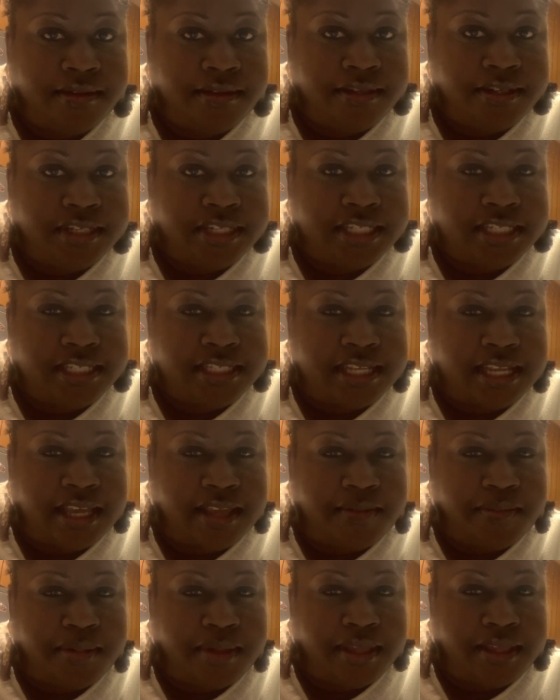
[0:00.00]
Just
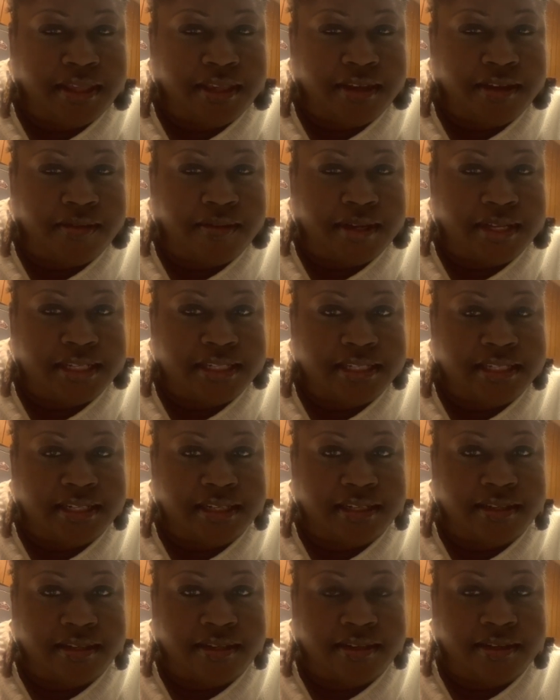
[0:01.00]
type in your
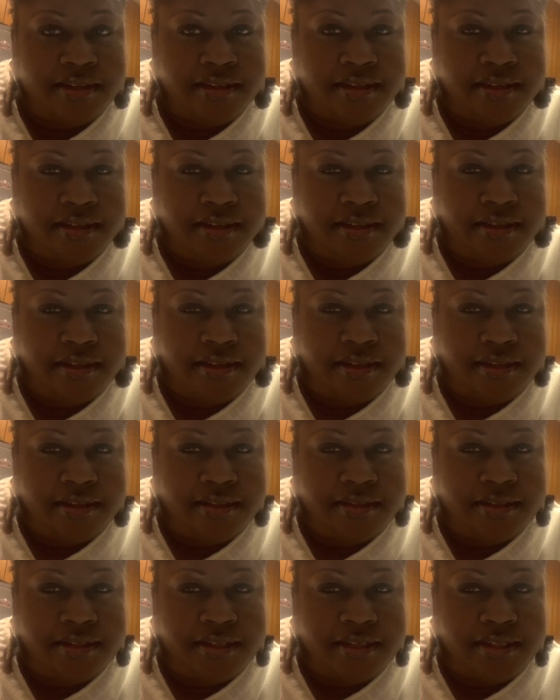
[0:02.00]
question. Then you
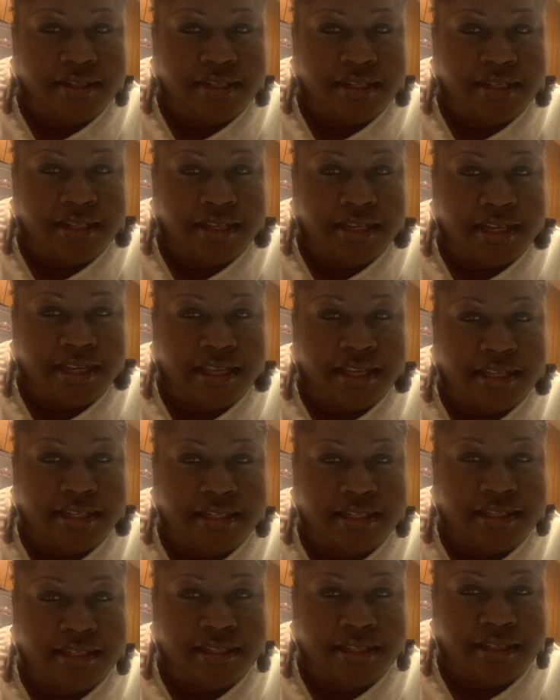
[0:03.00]
did learn how
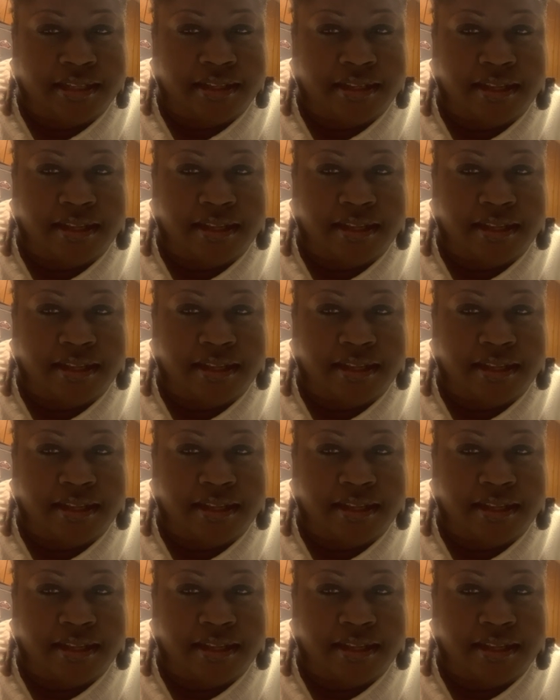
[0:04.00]
to.